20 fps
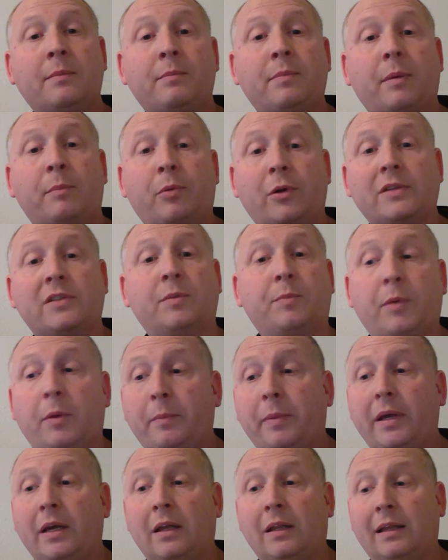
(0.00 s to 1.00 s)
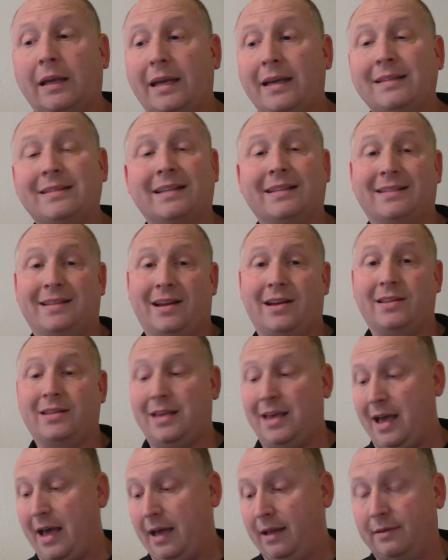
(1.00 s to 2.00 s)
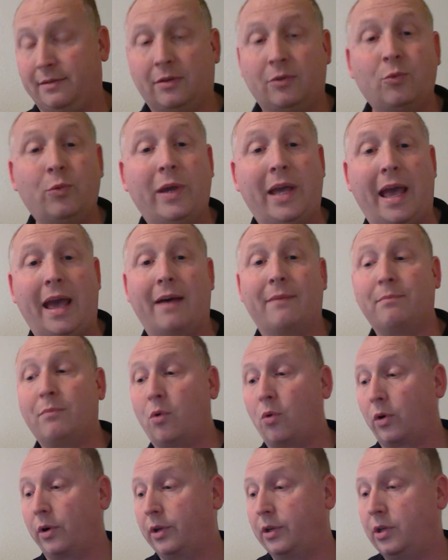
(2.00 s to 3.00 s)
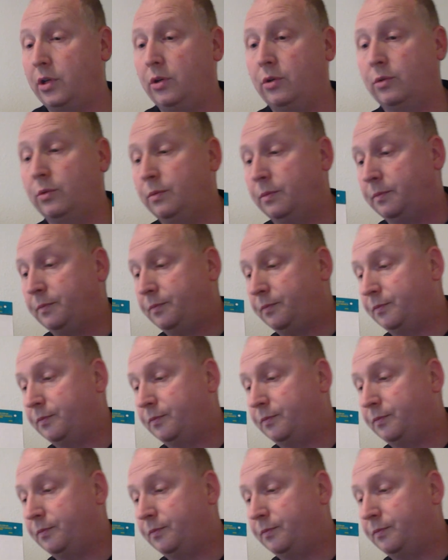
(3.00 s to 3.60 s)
But Principal Bill isn't done yet. We have more to do.